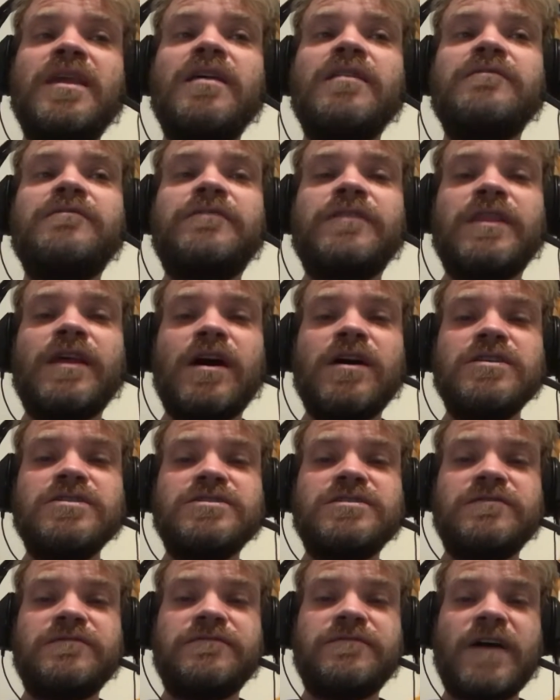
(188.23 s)
for
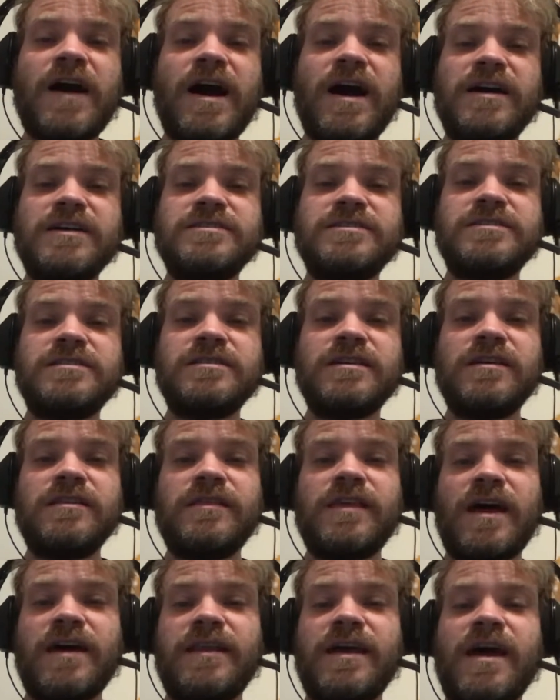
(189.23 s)
those of us
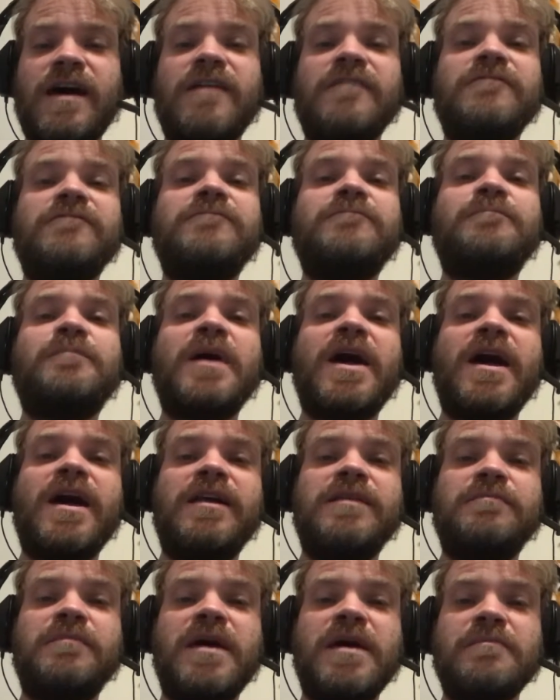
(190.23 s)
that have
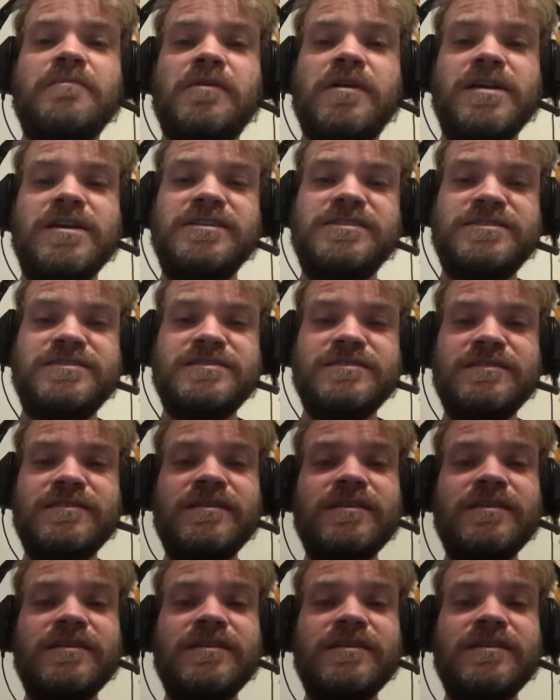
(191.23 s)
bad memories,